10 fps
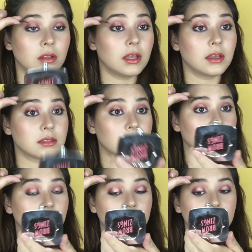I guess I'll
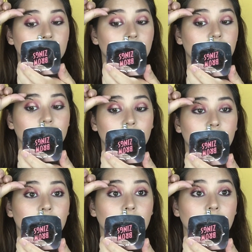
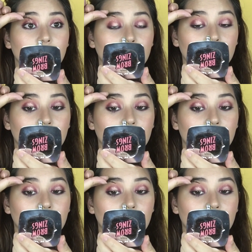do this.